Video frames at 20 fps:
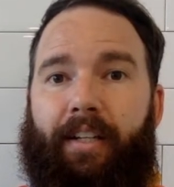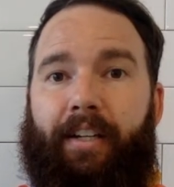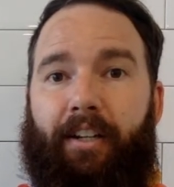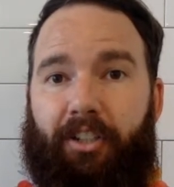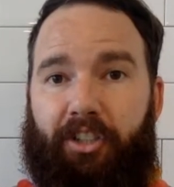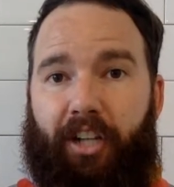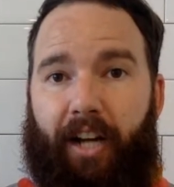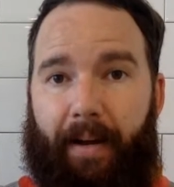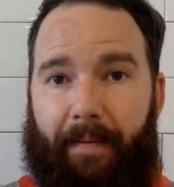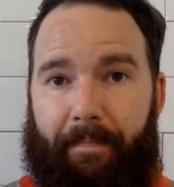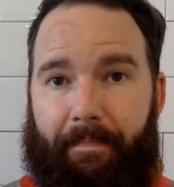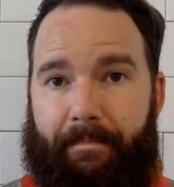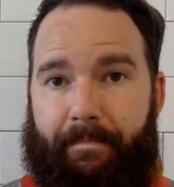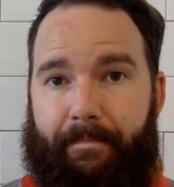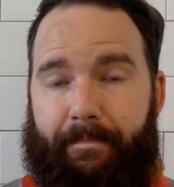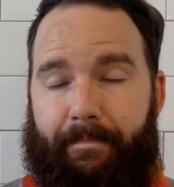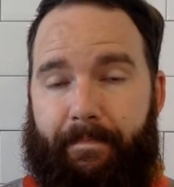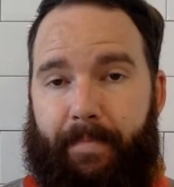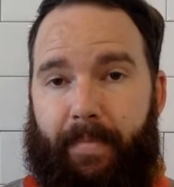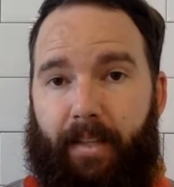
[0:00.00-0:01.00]
chat.
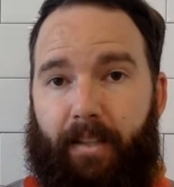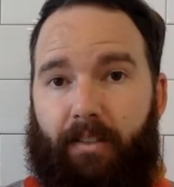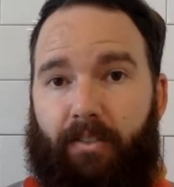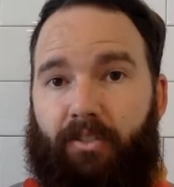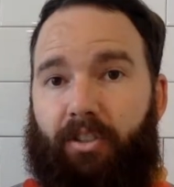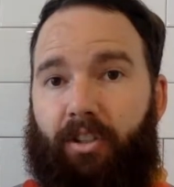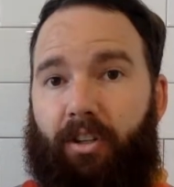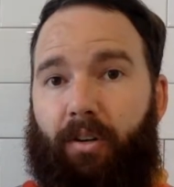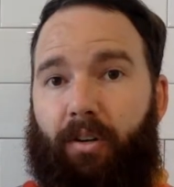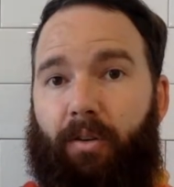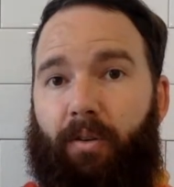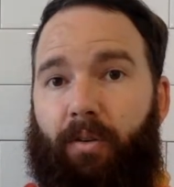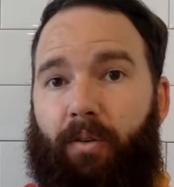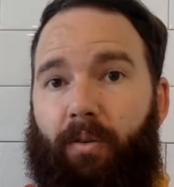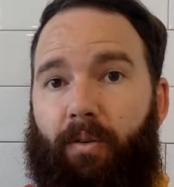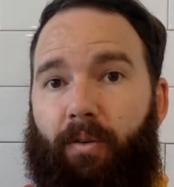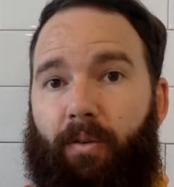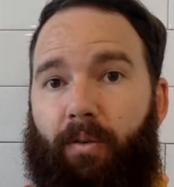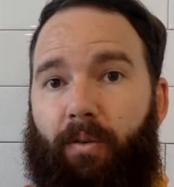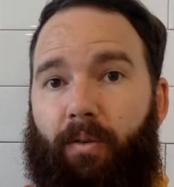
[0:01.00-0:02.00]

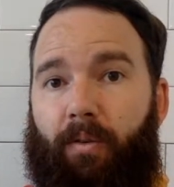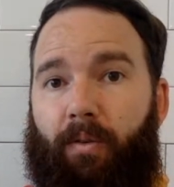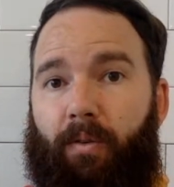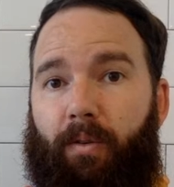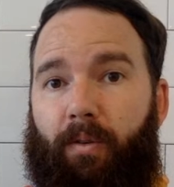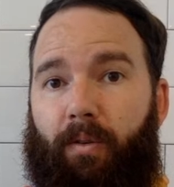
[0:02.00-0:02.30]
So